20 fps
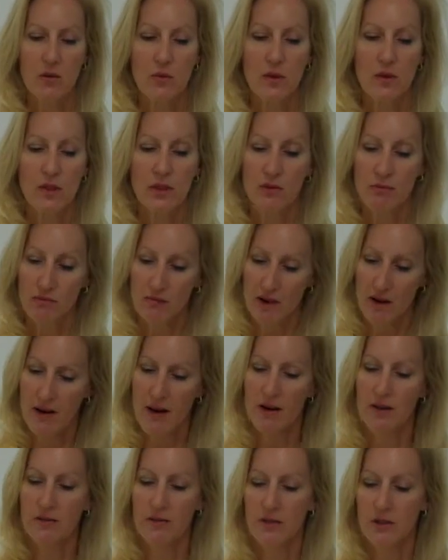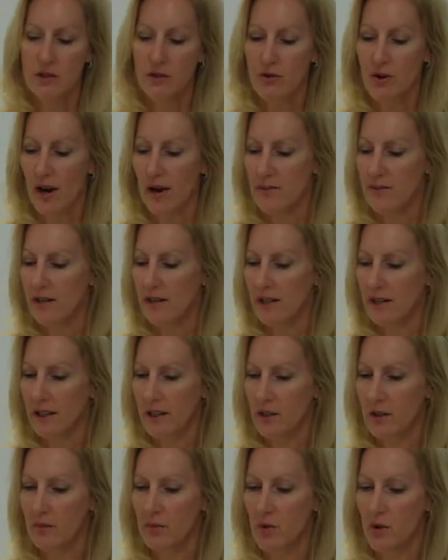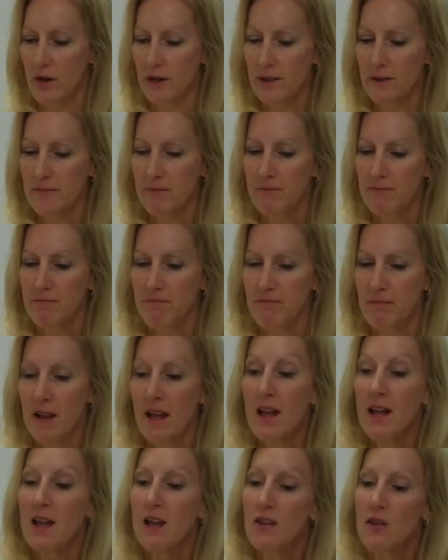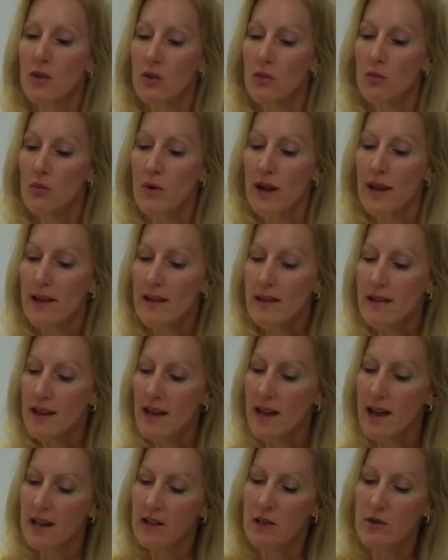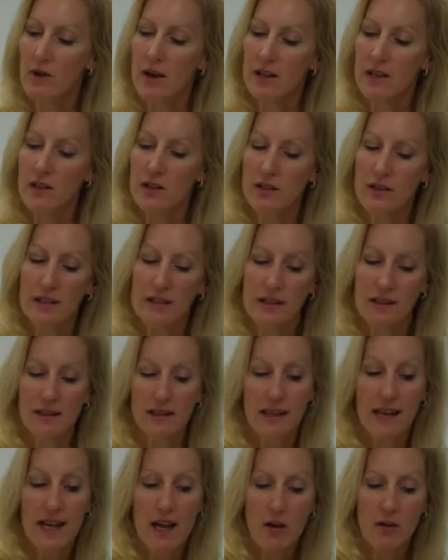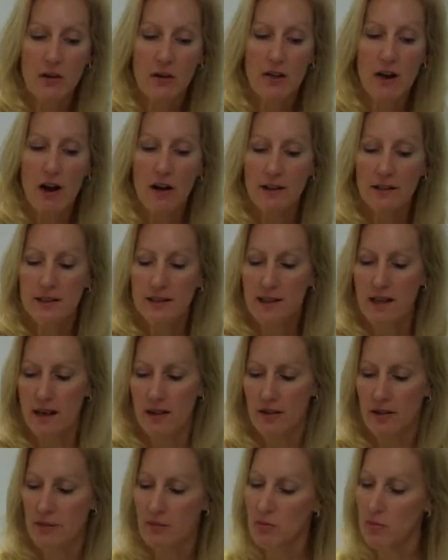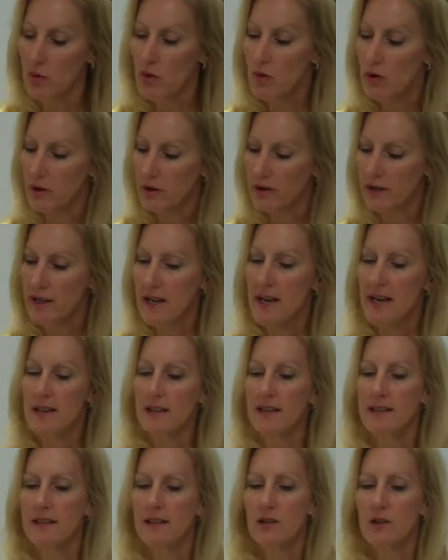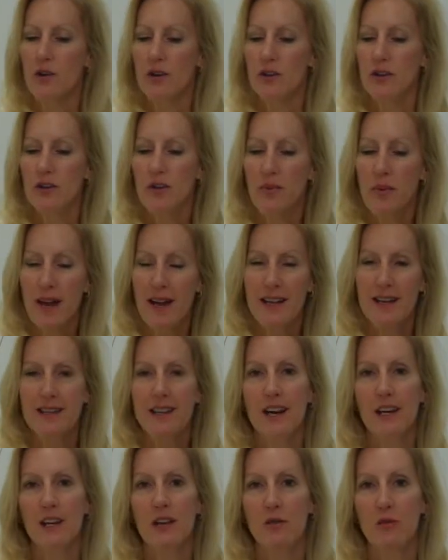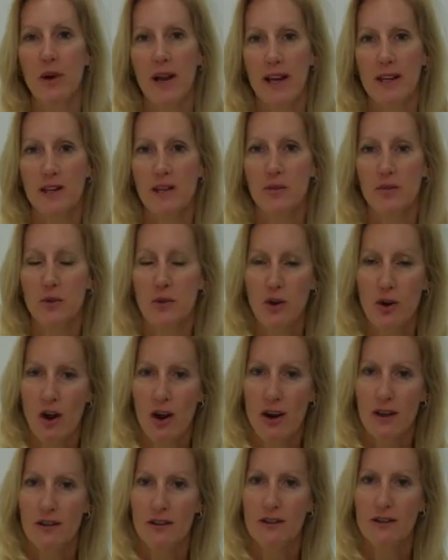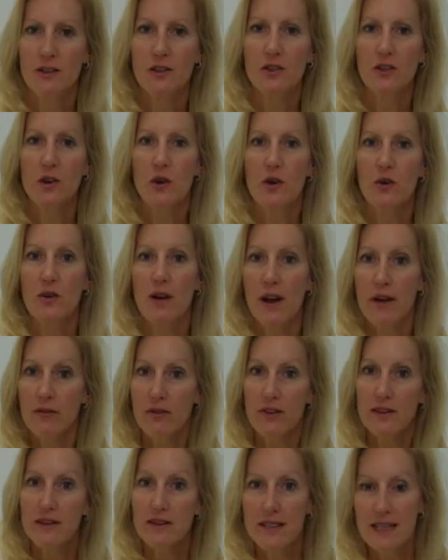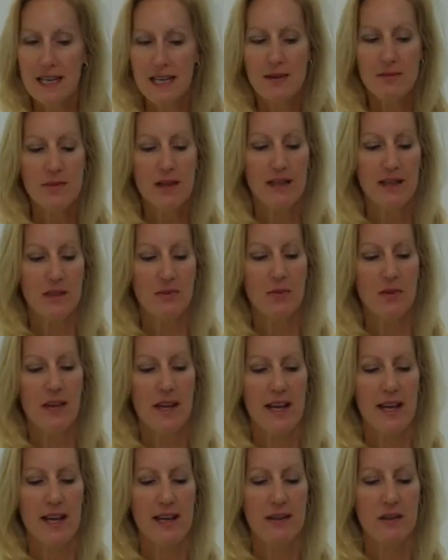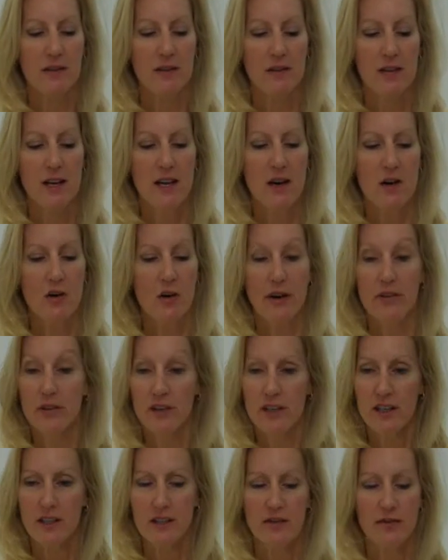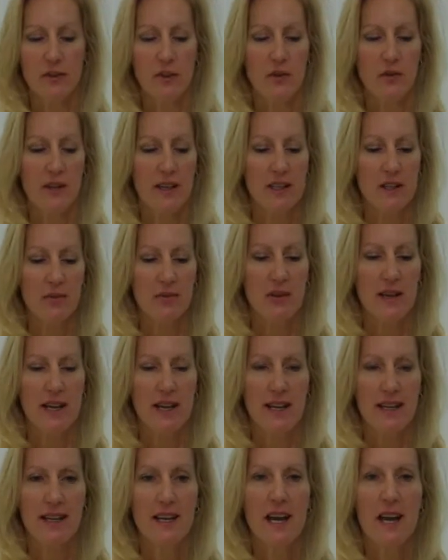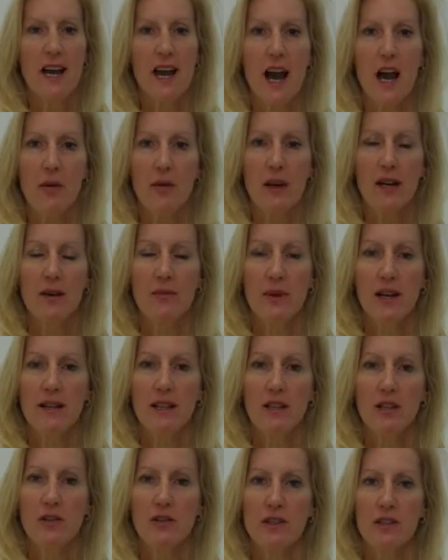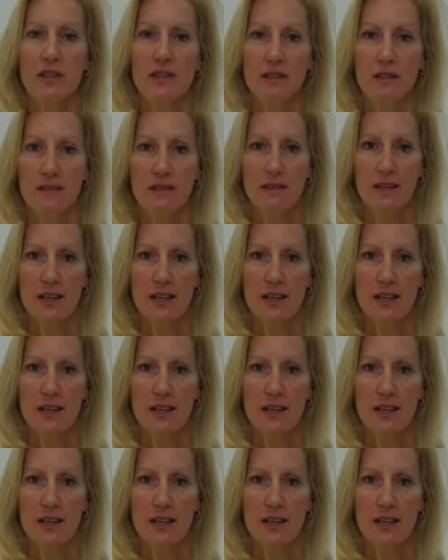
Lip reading: which are described at a later point. The way that you actually lay out the cards on the board is going to depend on a random draw. So every team that's playing, or every individual that's playing, I recommend that you just